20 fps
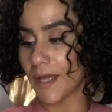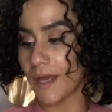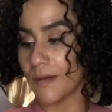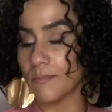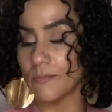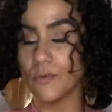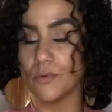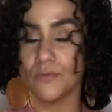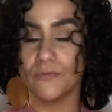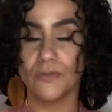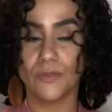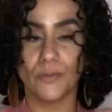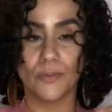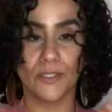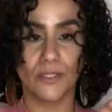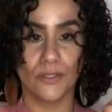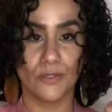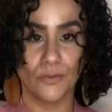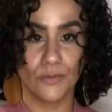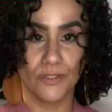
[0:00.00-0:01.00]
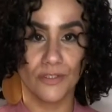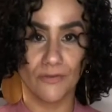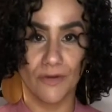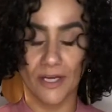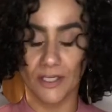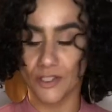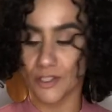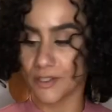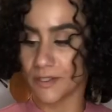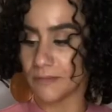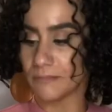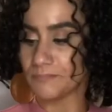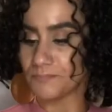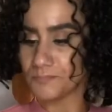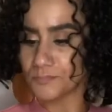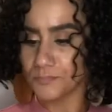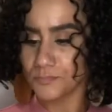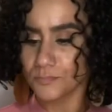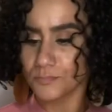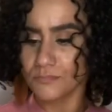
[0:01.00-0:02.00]
and move you in a new direction.
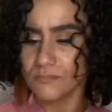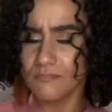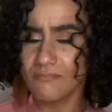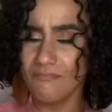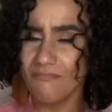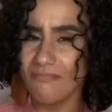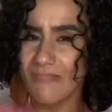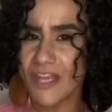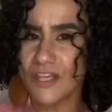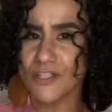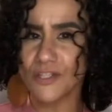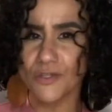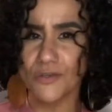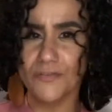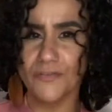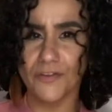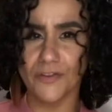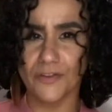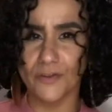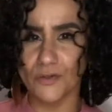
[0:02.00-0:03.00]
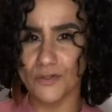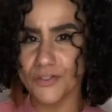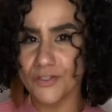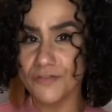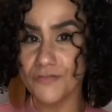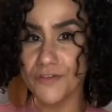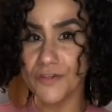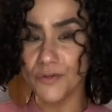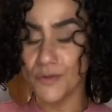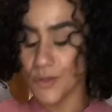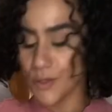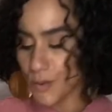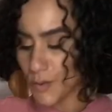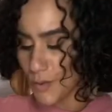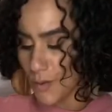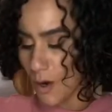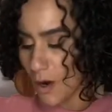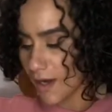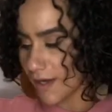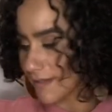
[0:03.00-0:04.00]
So for those of you who
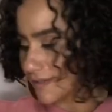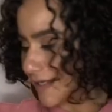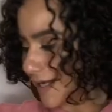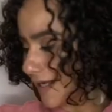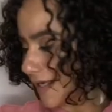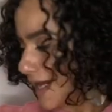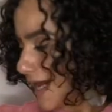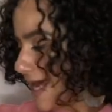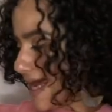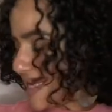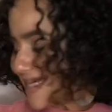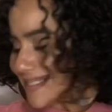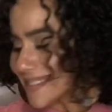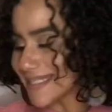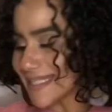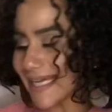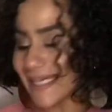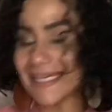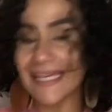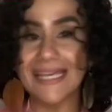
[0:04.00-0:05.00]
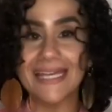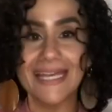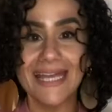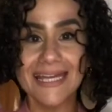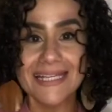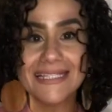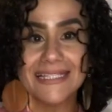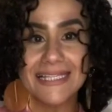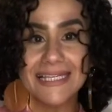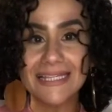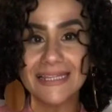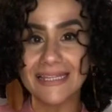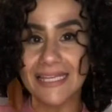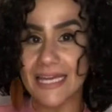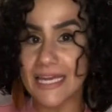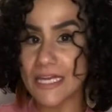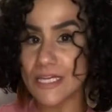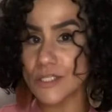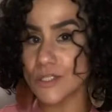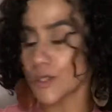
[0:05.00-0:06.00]
are like second guessing
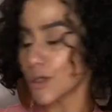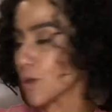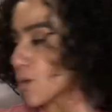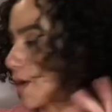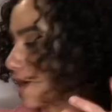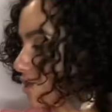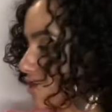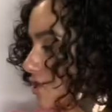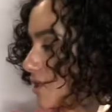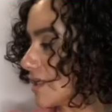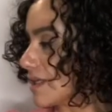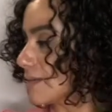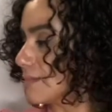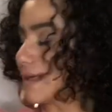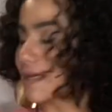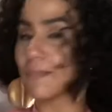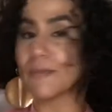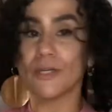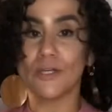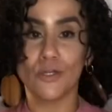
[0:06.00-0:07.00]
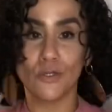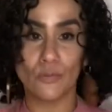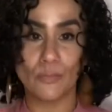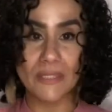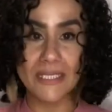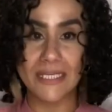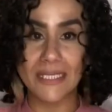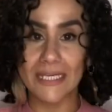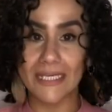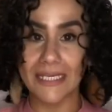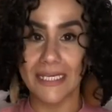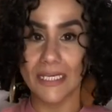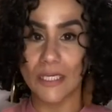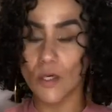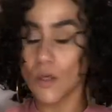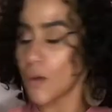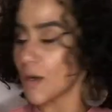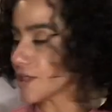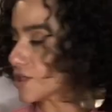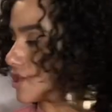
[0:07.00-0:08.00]
things or questioning maybe a new beginning,
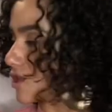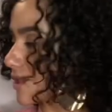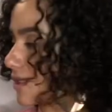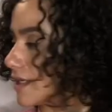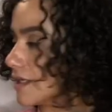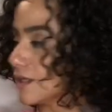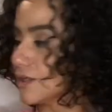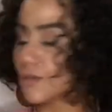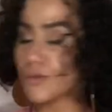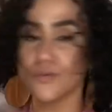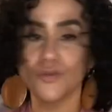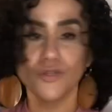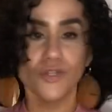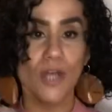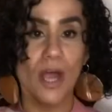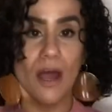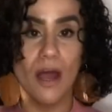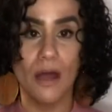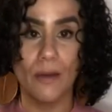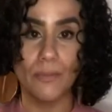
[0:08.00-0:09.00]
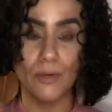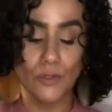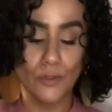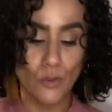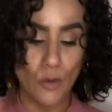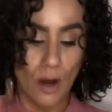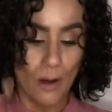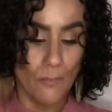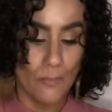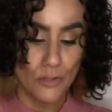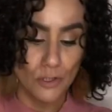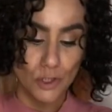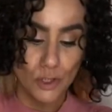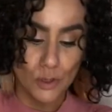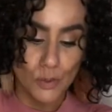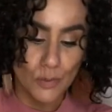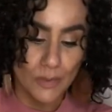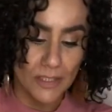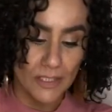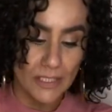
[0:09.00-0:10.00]
questioning a new job, a new
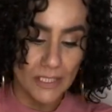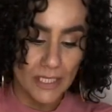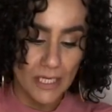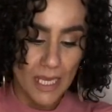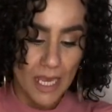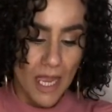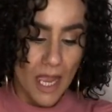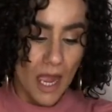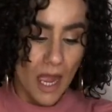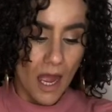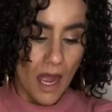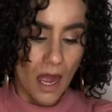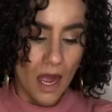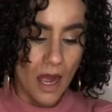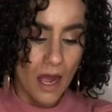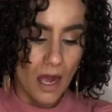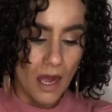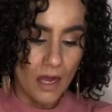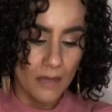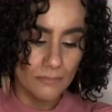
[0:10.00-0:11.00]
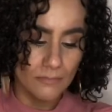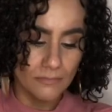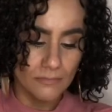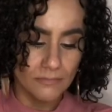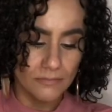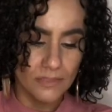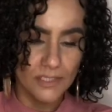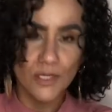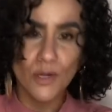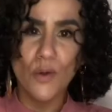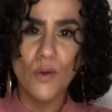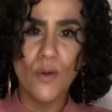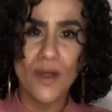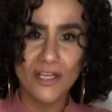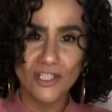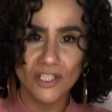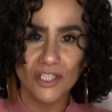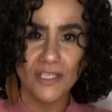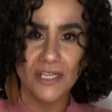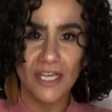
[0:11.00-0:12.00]
opportunity, don't
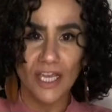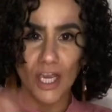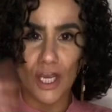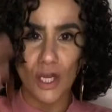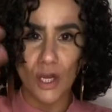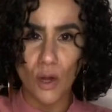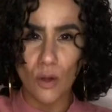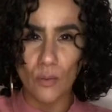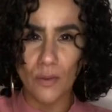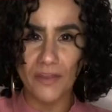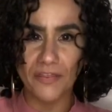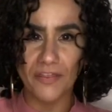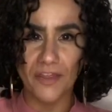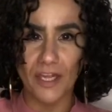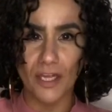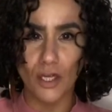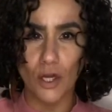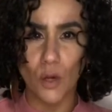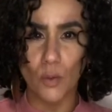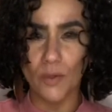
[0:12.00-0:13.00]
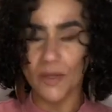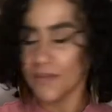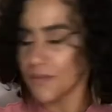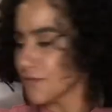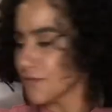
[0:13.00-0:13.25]
question it. Go with it. Go with the